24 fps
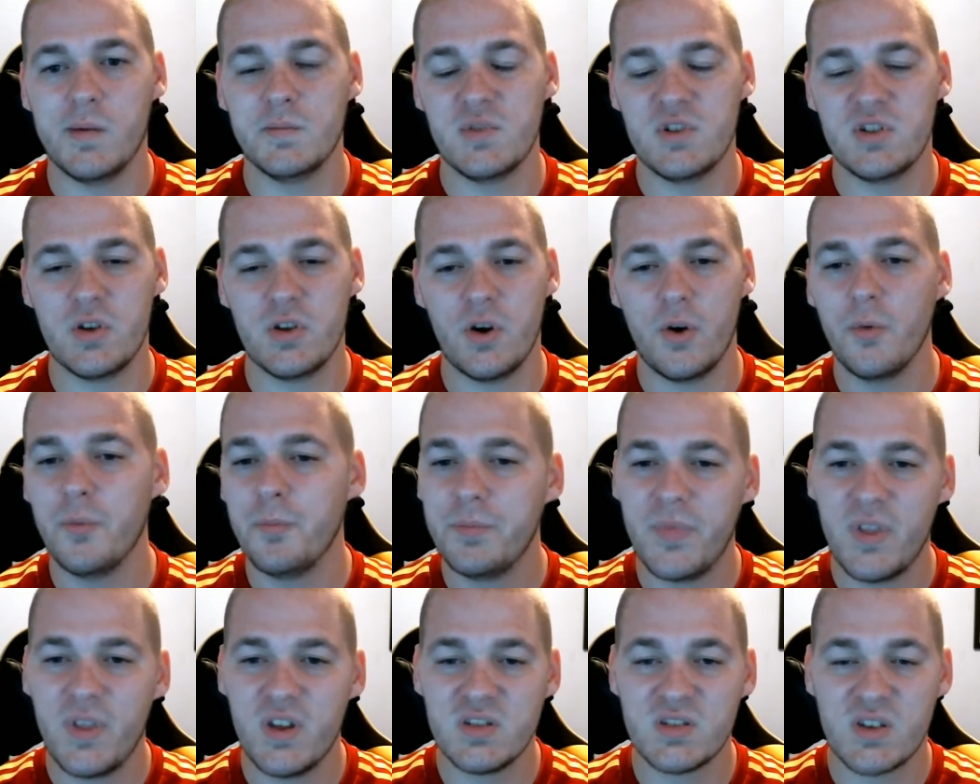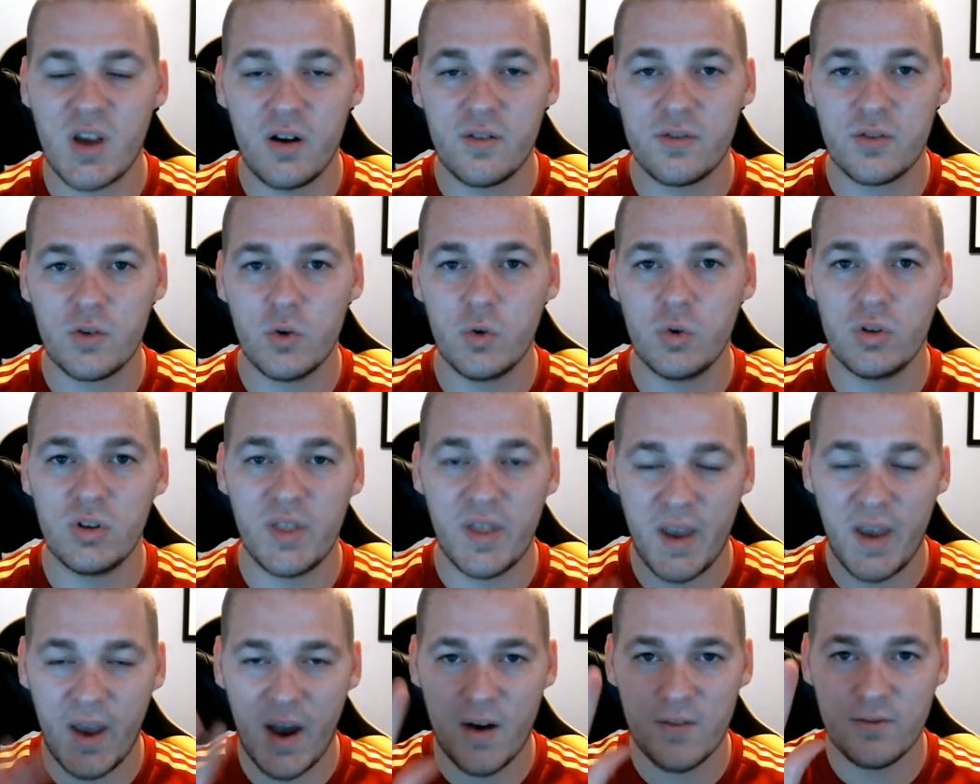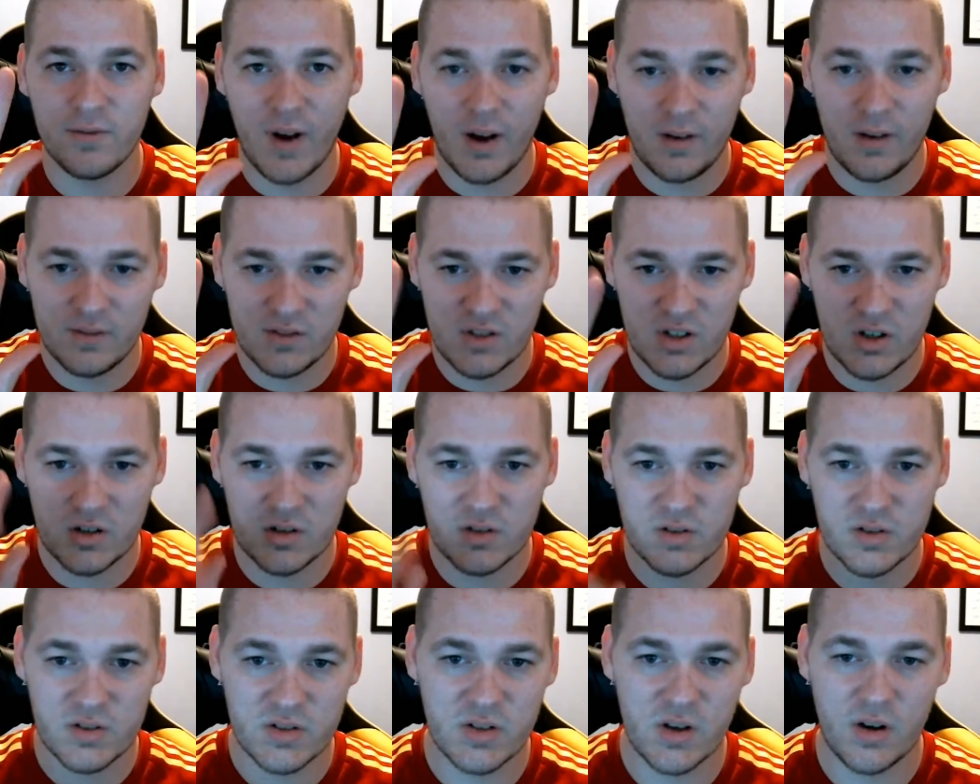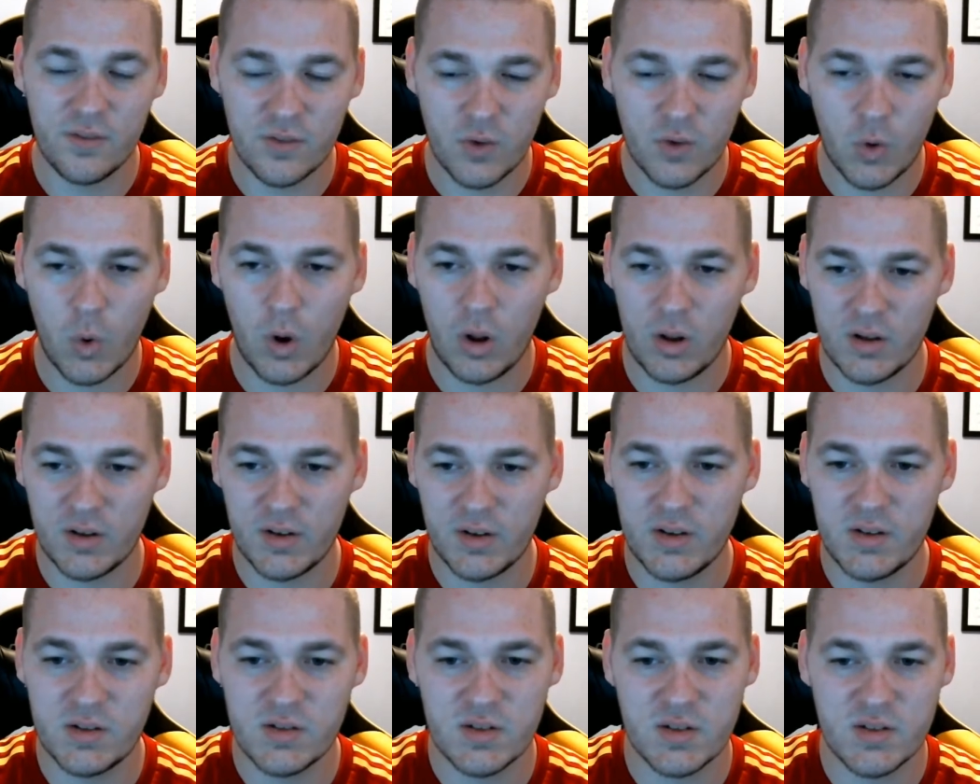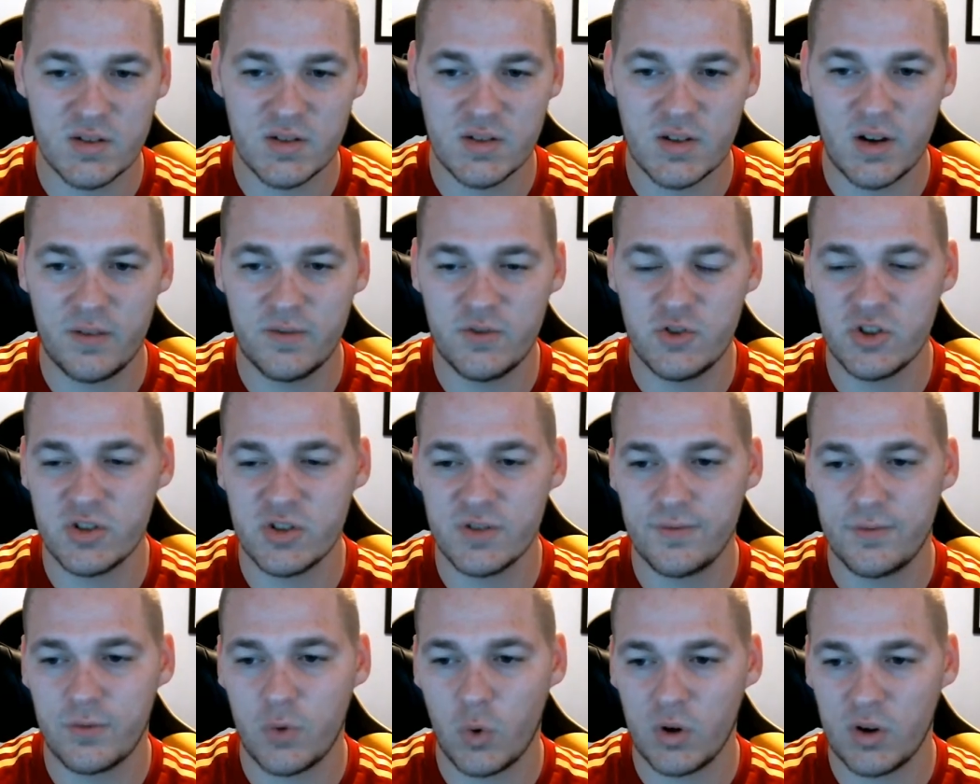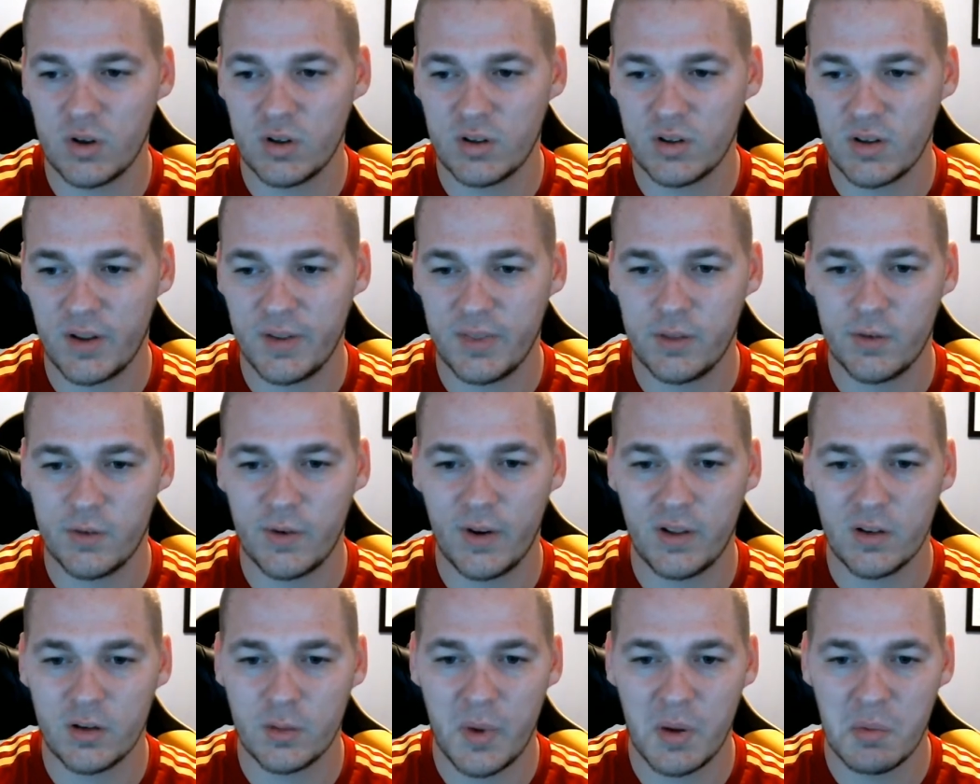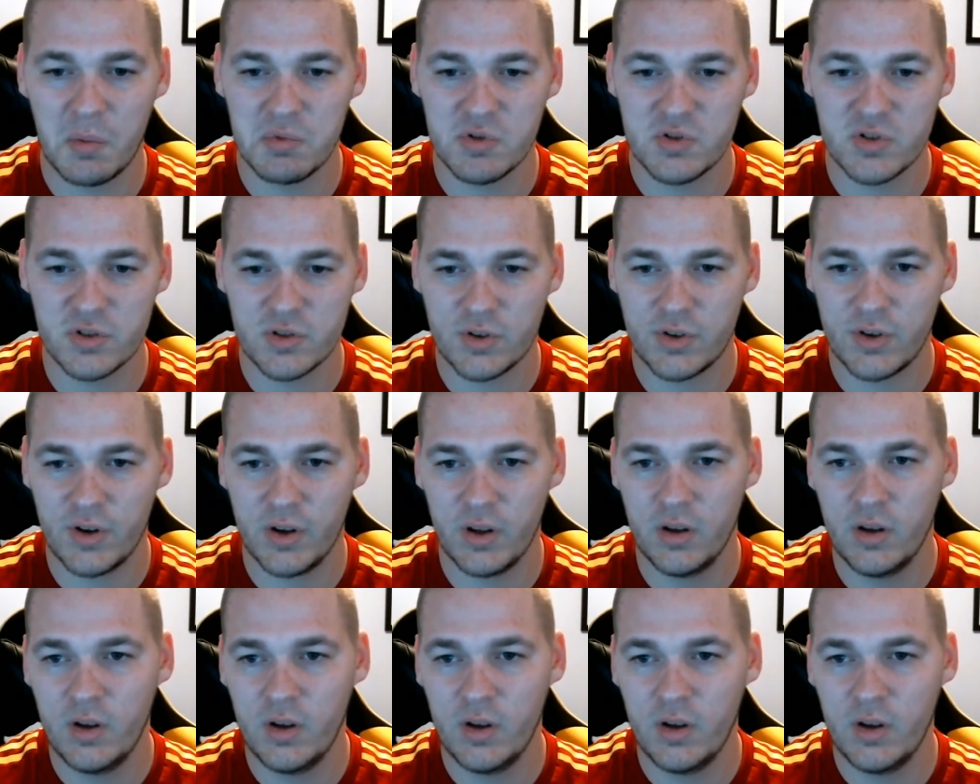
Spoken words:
So it's kind of cool. They have 5 tiers of qualities instead of just 4 like the regular Maplestory.